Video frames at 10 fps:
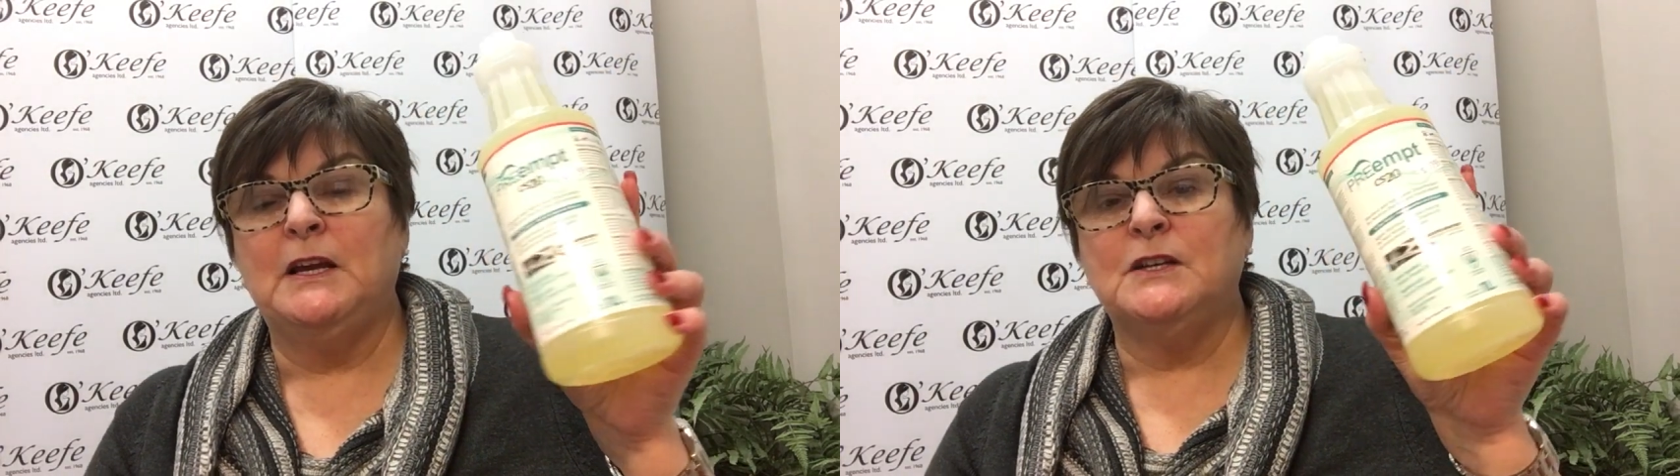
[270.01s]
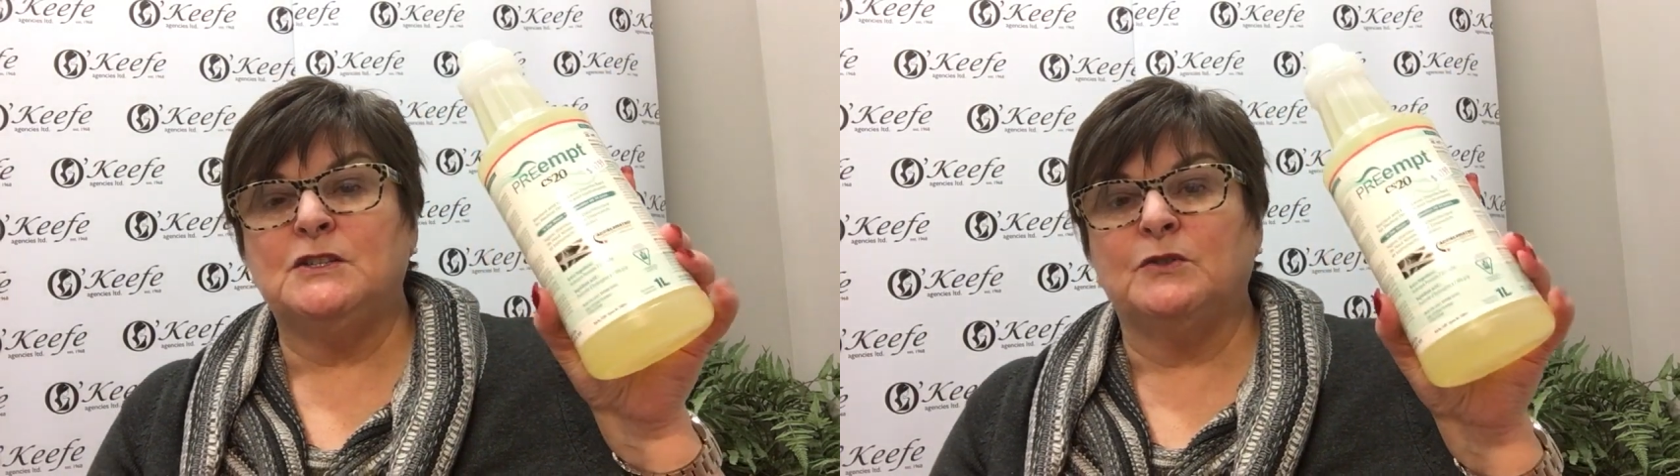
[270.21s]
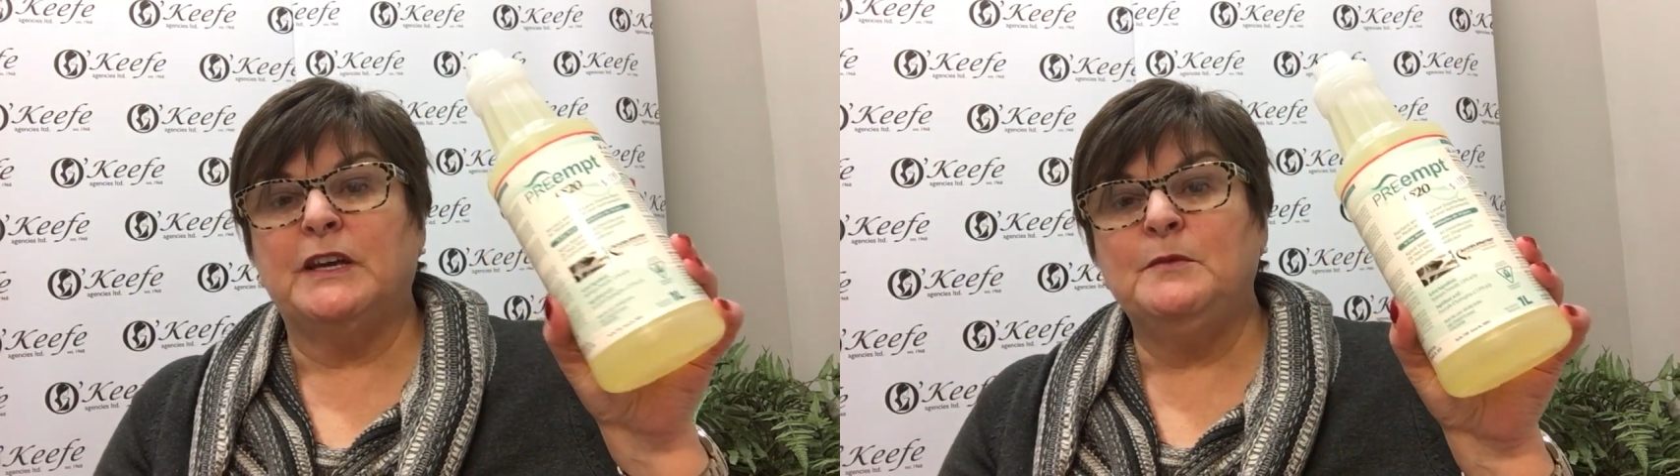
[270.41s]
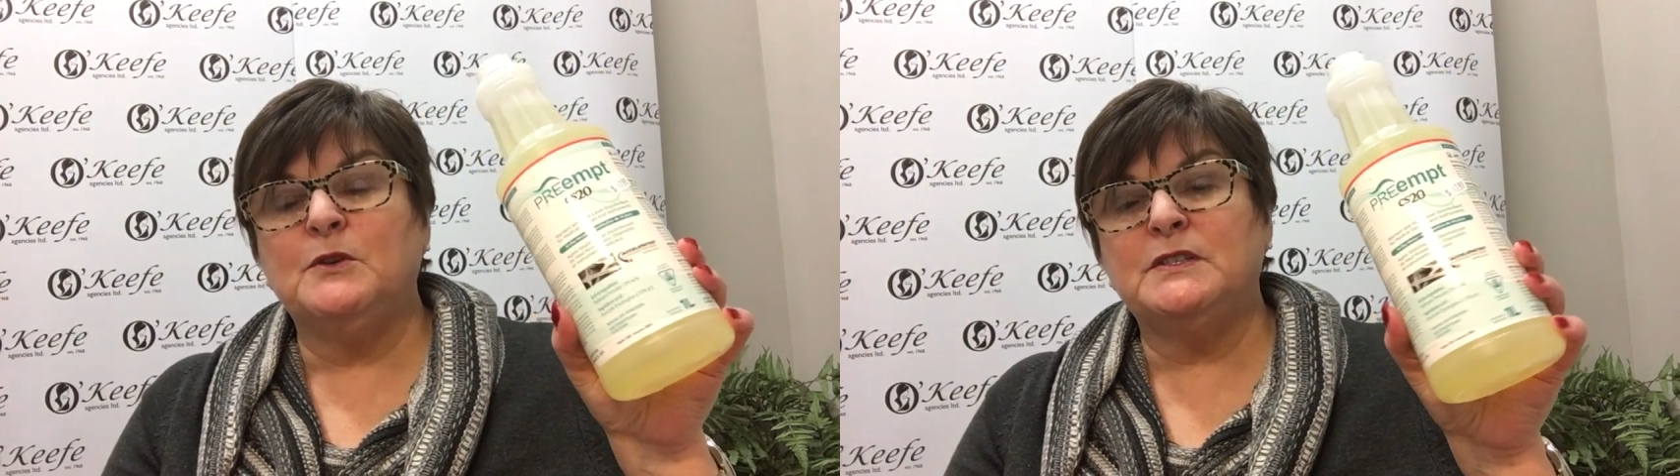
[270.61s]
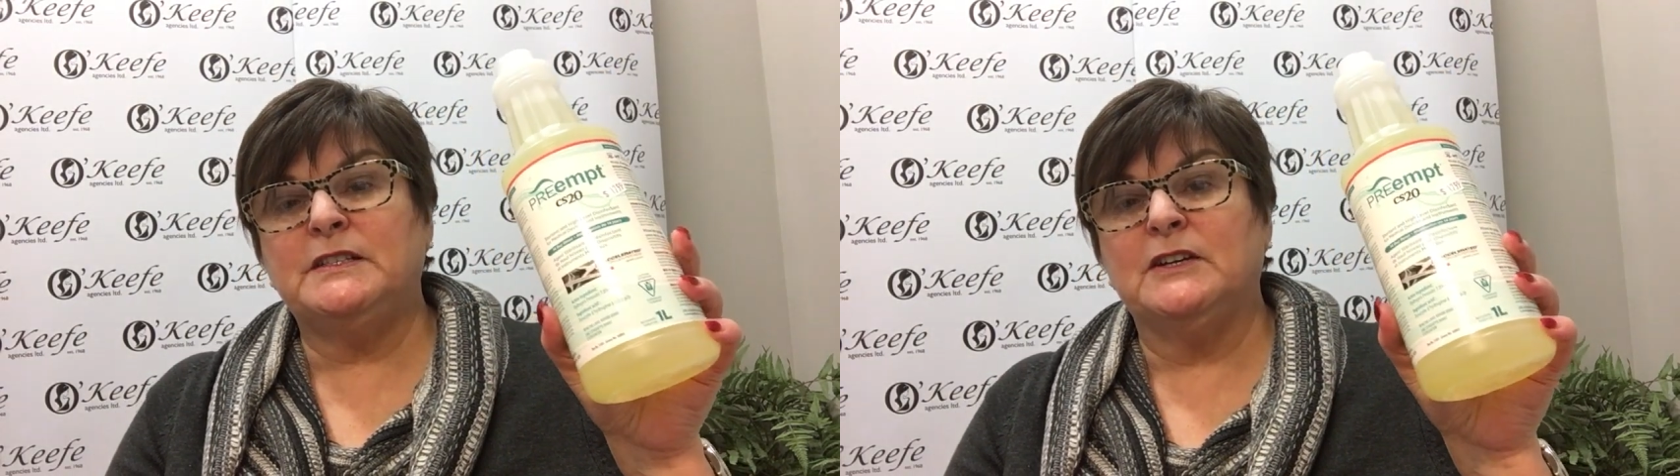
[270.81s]
So
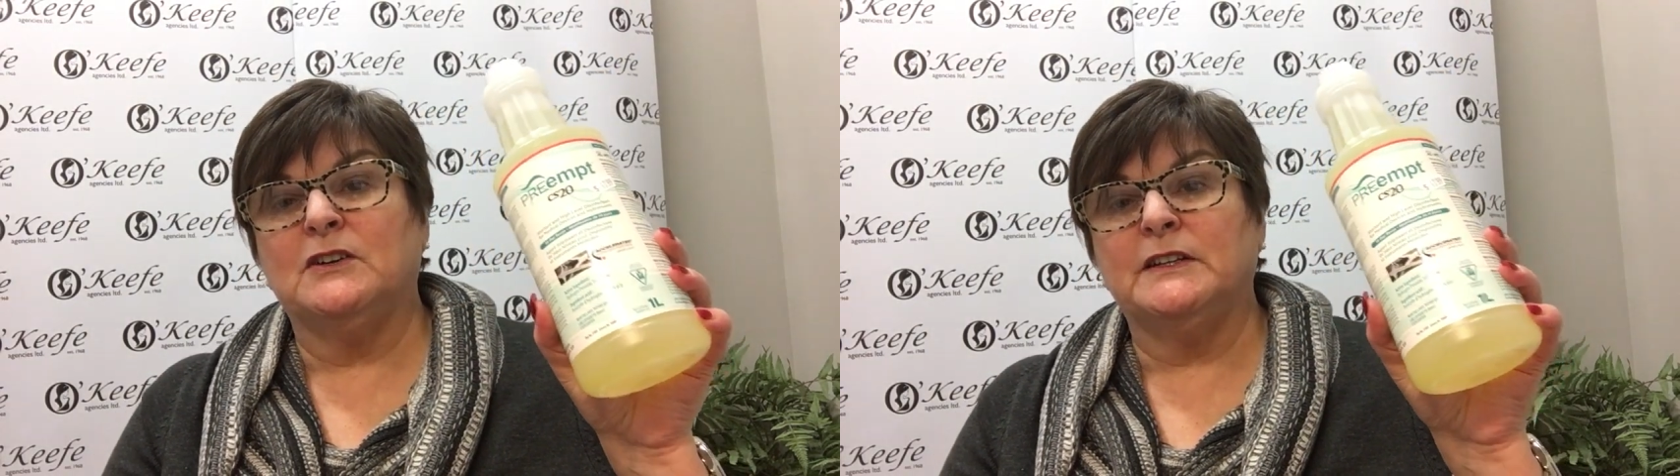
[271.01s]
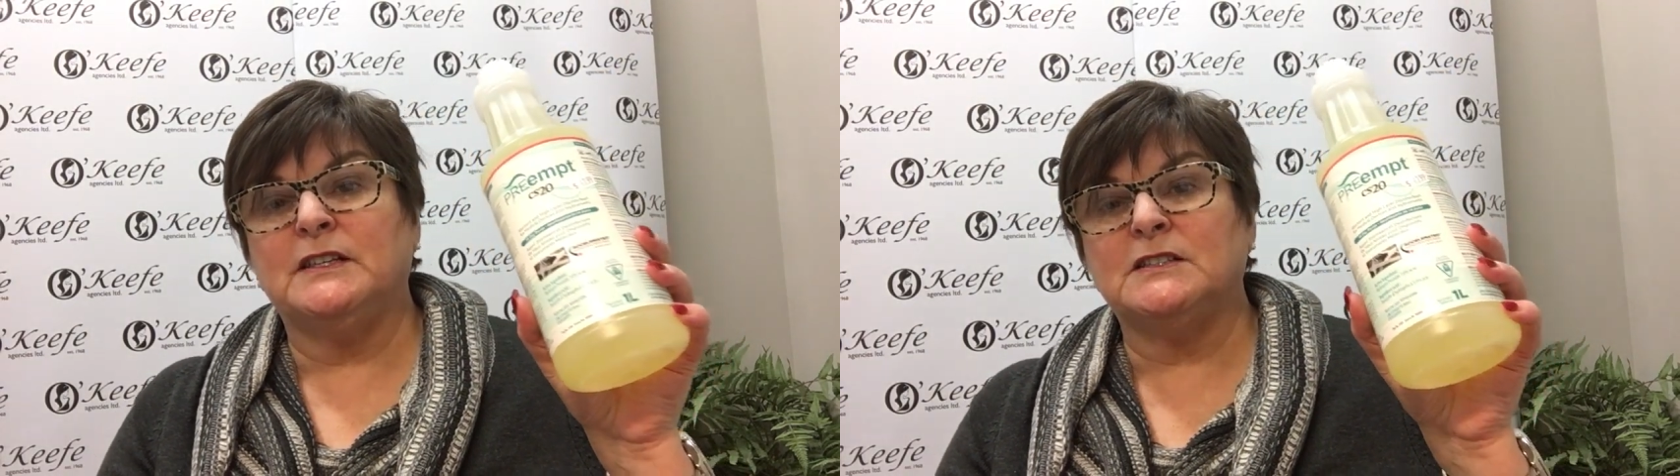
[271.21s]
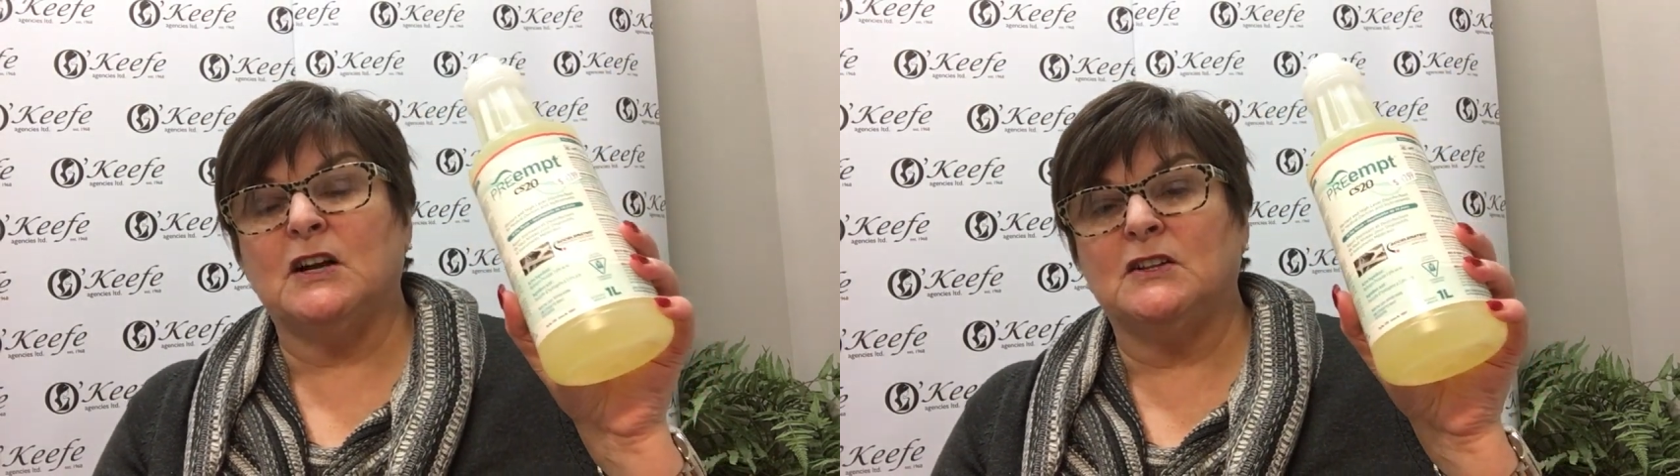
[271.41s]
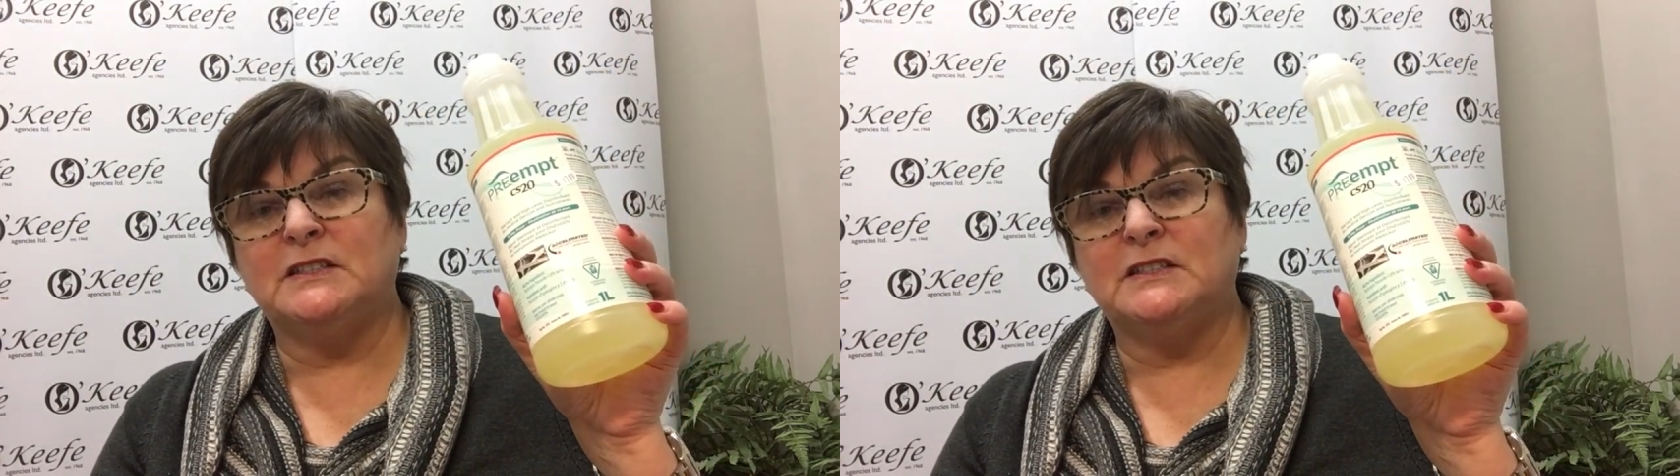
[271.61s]
ChemoSterile is called